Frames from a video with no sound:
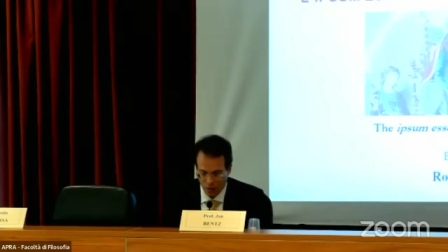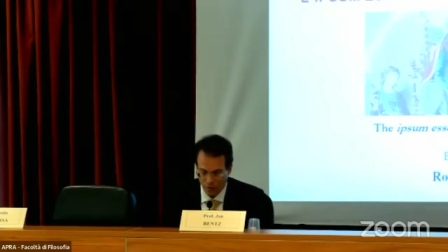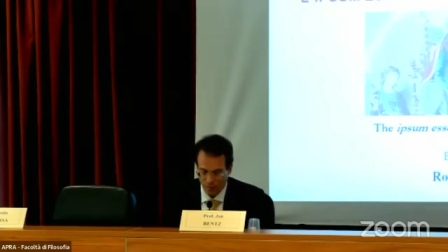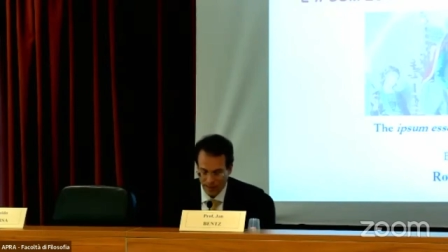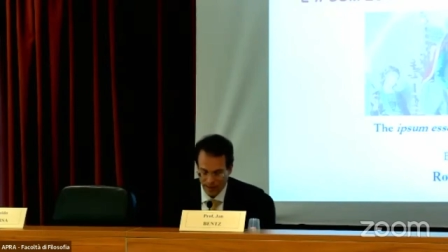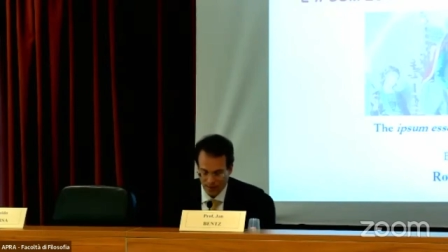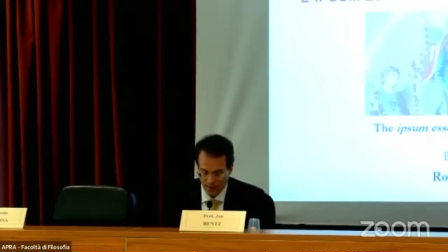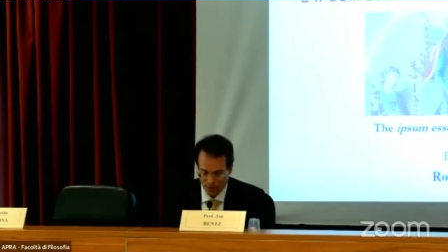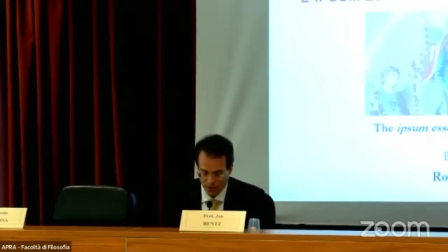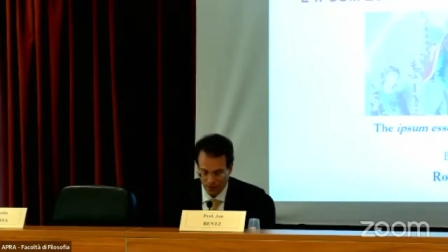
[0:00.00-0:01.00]
whose being
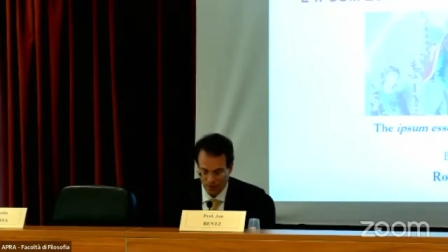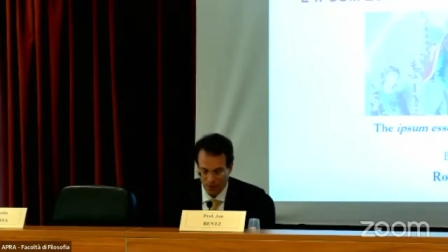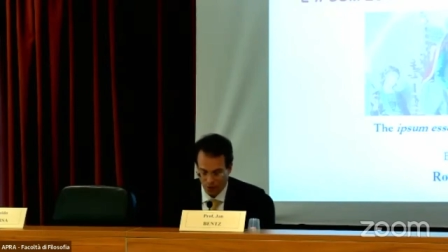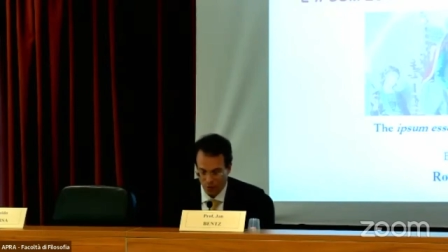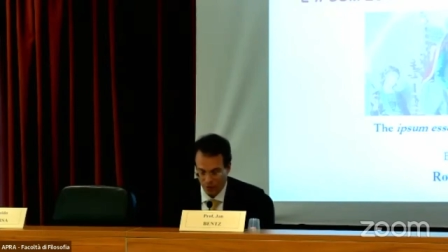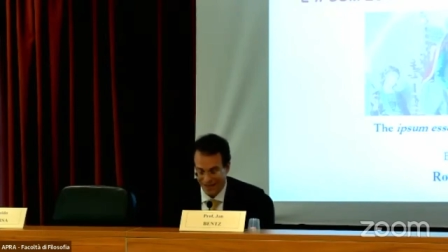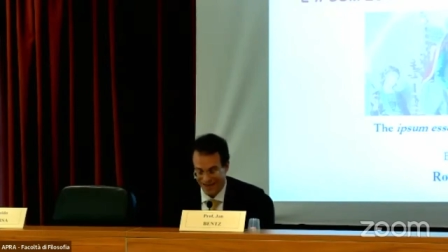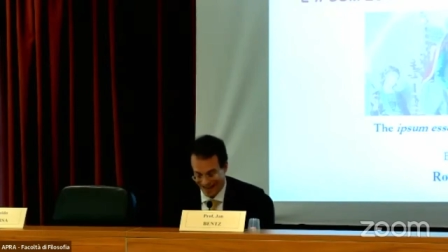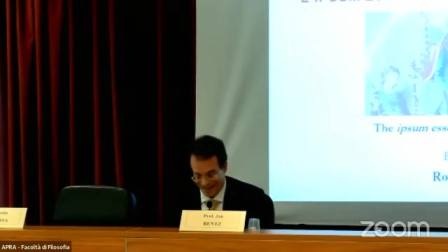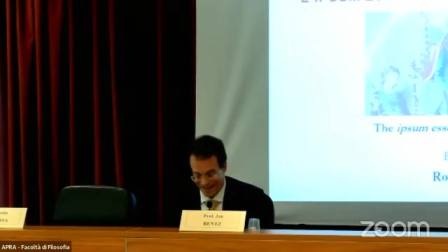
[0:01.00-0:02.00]
is also
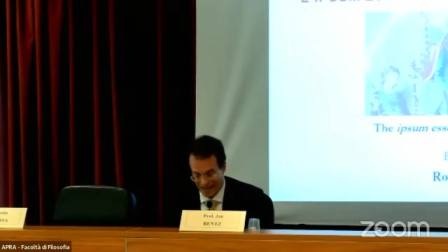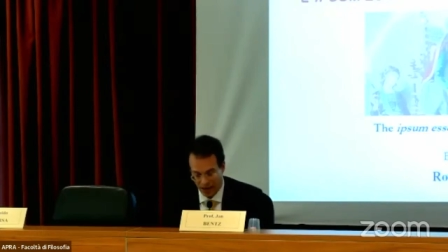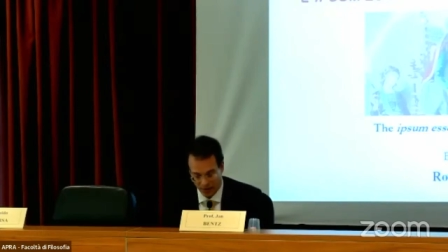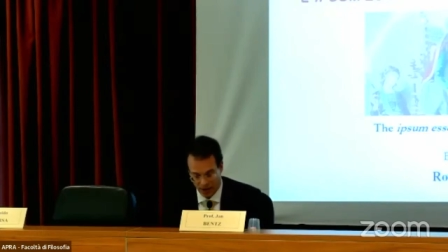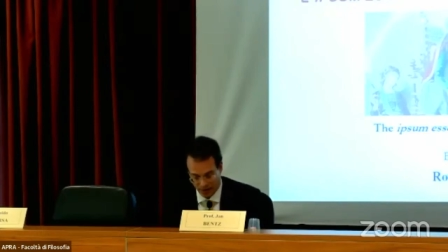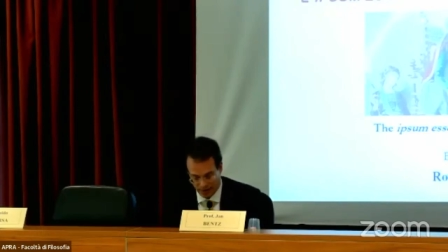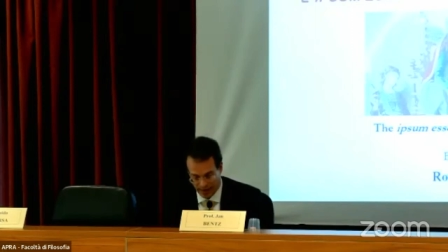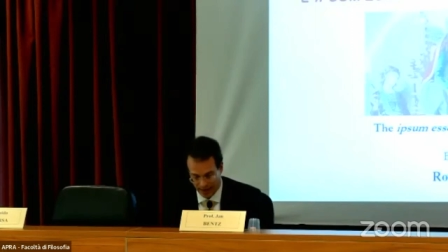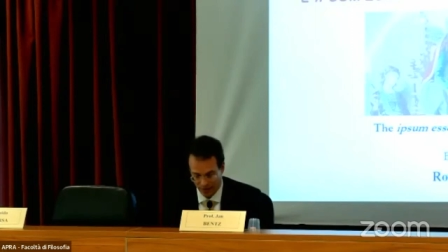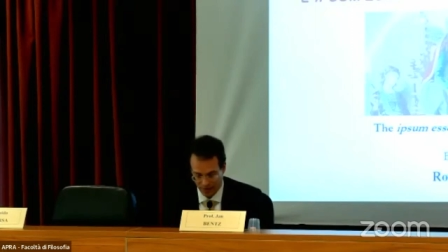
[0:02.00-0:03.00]
only nothing out
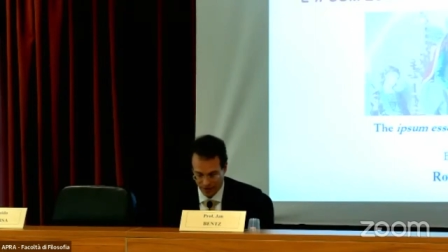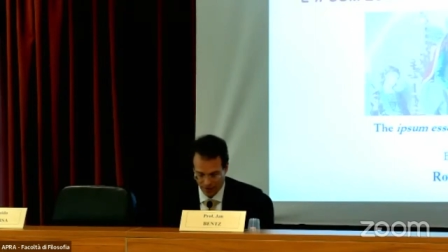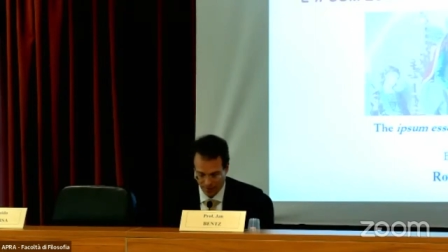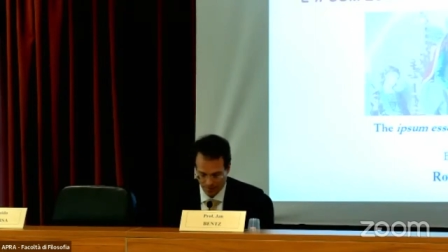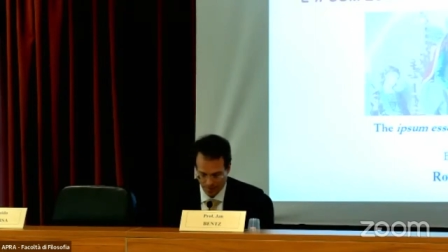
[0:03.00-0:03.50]
outside of it.